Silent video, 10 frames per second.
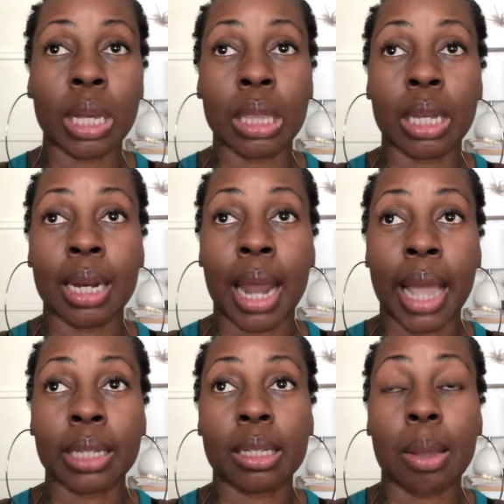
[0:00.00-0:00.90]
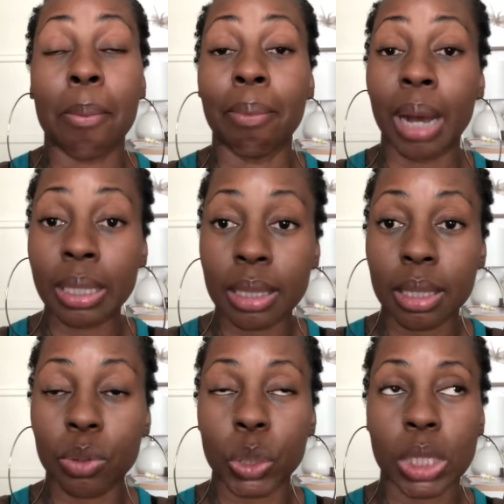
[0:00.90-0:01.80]
in the next month
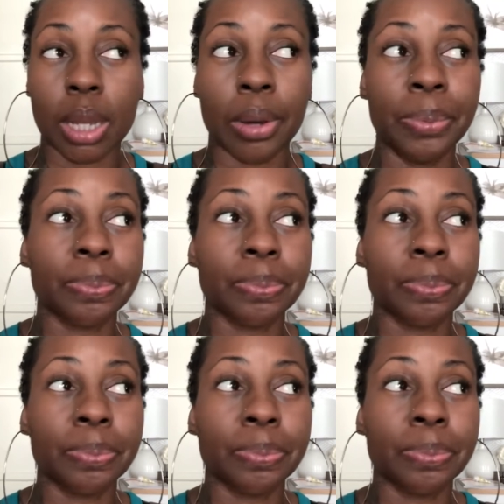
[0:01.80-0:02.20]
or so.